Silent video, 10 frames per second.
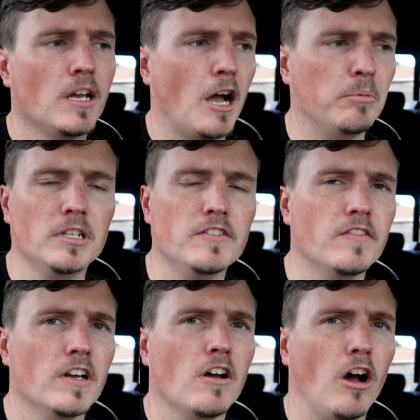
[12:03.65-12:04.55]
I
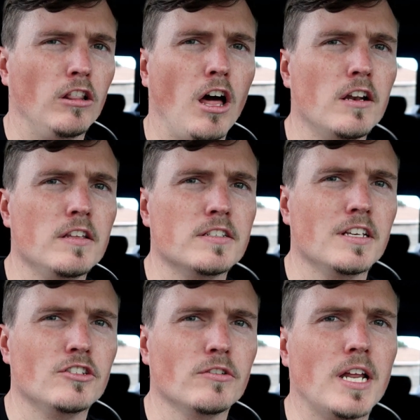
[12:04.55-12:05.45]
believe a lot of these
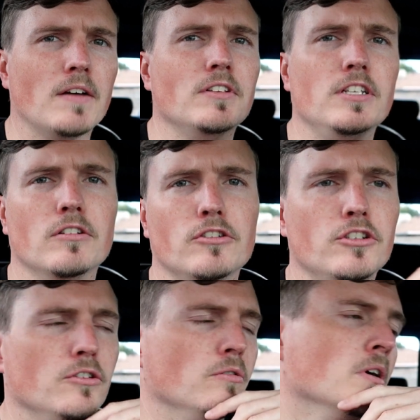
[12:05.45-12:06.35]
things you can have the dealer
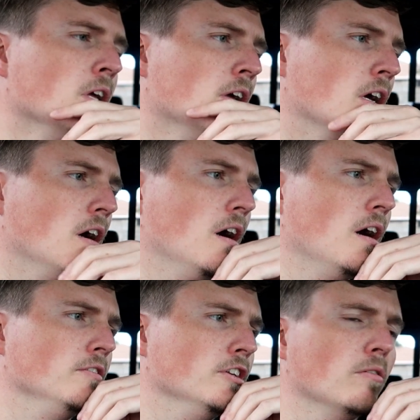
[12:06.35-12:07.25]
do.
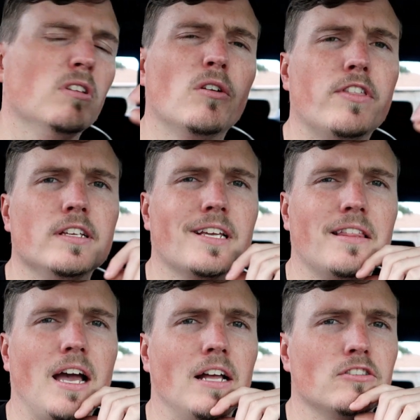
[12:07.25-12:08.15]
You know, little things
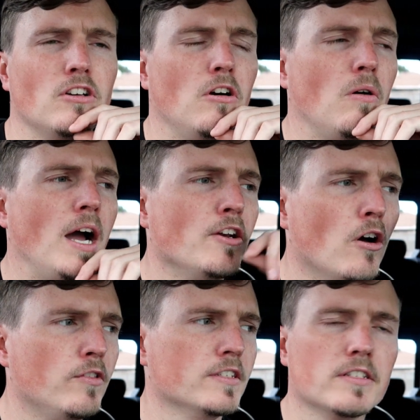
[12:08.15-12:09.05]
like that. So I
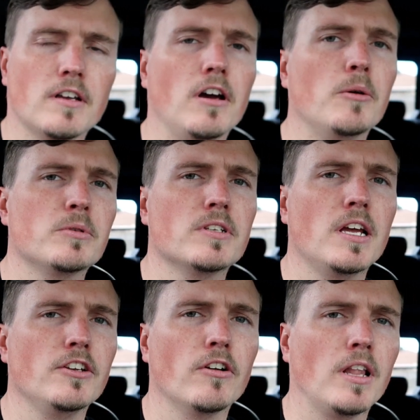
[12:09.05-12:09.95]
know this is
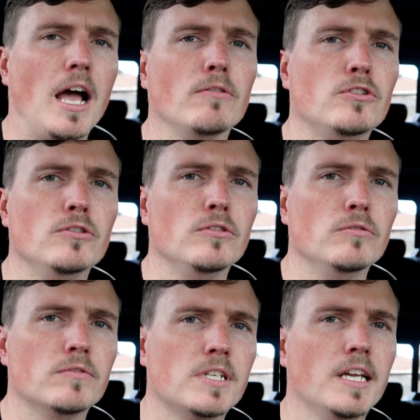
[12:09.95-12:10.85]
100%. You're allowed
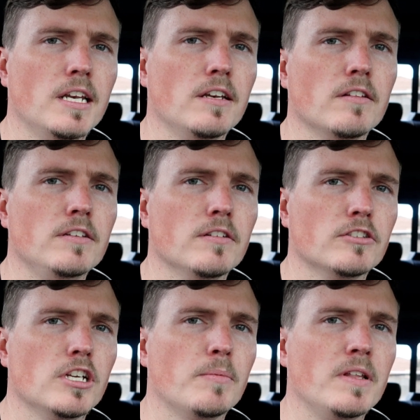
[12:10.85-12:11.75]
to take it into the
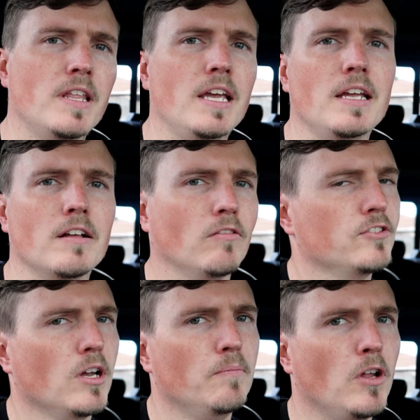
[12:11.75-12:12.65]
dealership, and
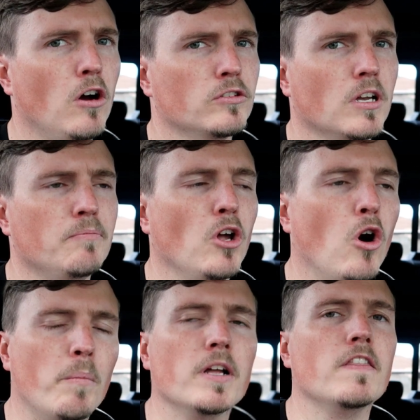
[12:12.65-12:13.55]
some know, some
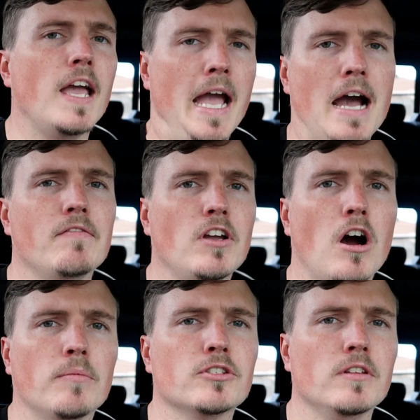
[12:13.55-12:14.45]
don't, but they have the
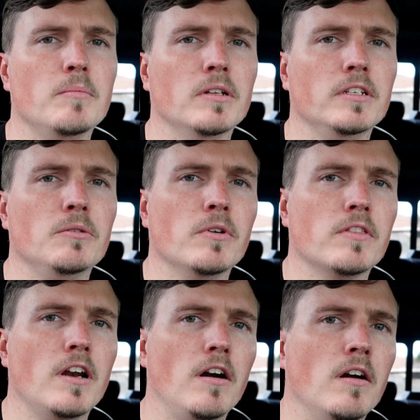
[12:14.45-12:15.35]
option, the ability
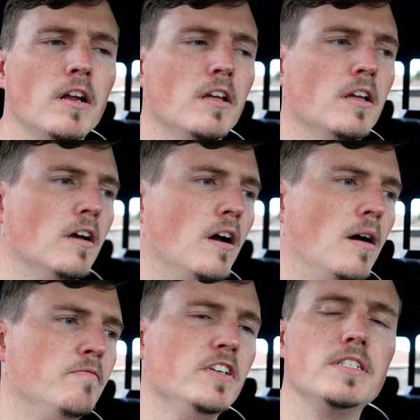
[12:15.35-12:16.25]
with their
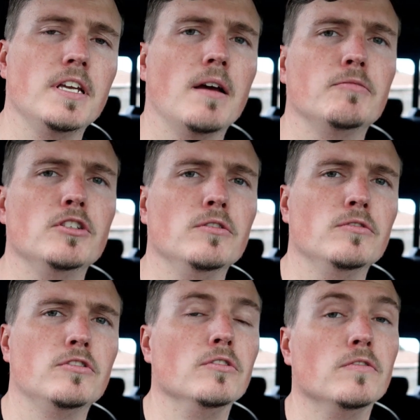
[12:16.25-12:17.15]

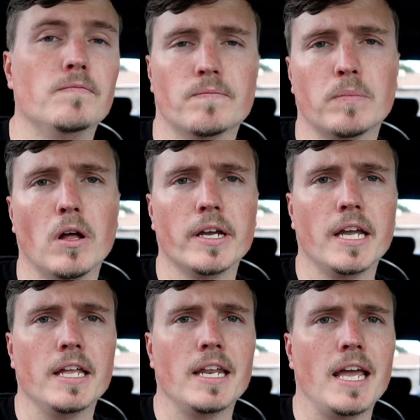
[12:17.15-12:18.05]
VCM2s to plug
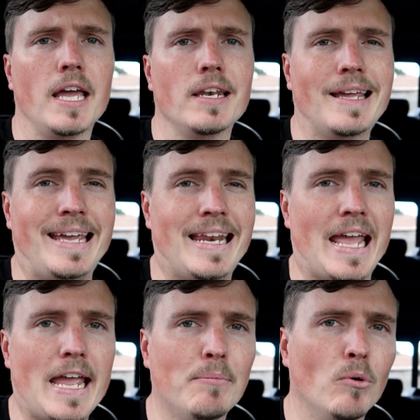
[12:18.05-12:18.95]
in and
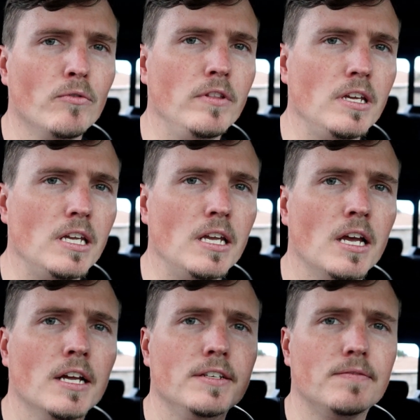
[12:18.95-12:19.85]
enable the
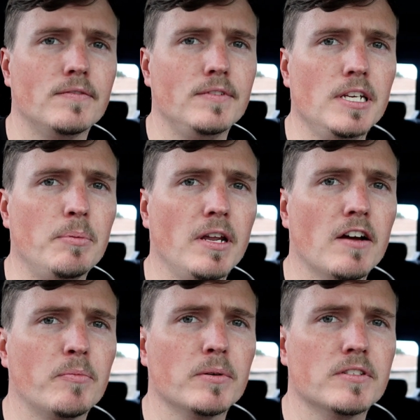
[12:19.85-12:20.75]

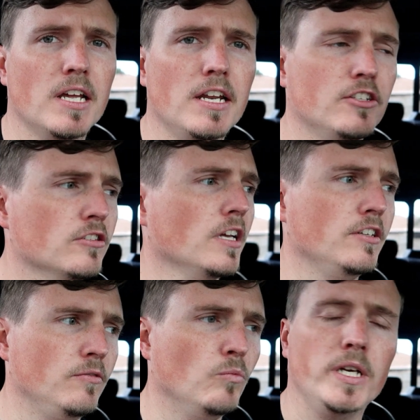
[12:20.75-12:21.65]
DPF percentage,
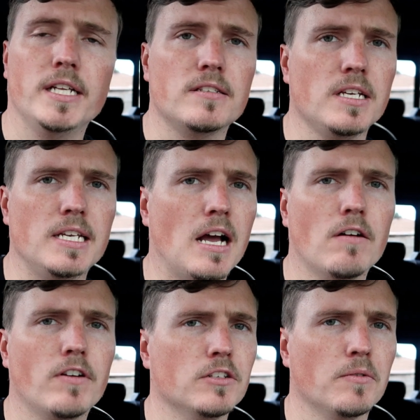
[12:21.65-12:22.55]
like we can see
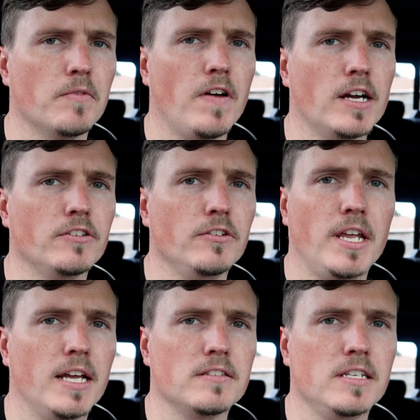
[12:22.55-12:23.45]
now, because from the factory you
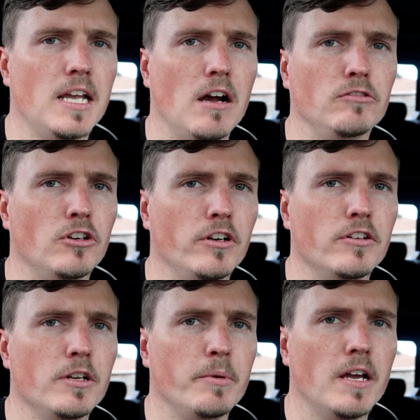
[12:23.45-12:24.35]
can't see how dirty
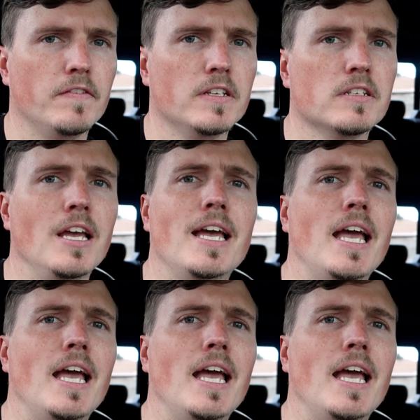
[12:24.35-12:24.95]
your DPF is.